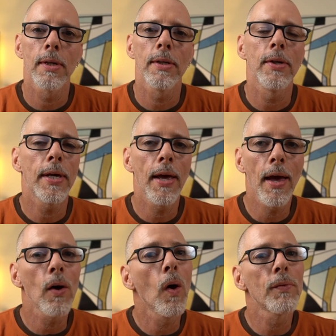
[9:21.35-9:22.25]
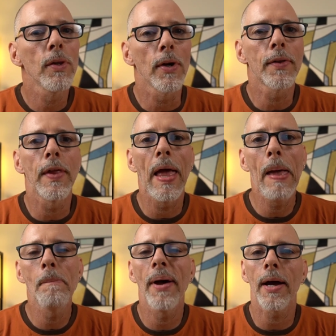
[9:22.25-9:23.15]
you can't overlook the
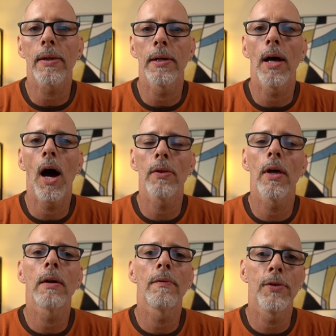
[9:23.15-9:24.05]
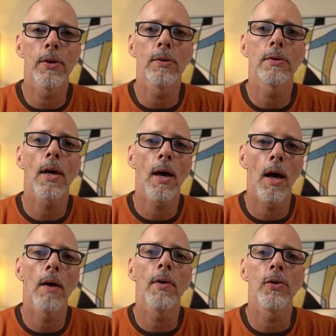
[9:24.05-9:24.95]
impact that online reviews
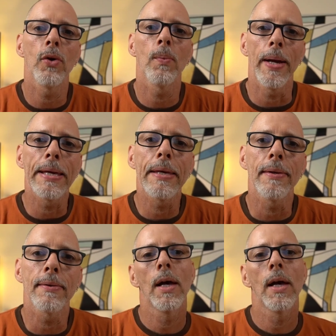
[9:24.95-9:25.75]
have on your ranking.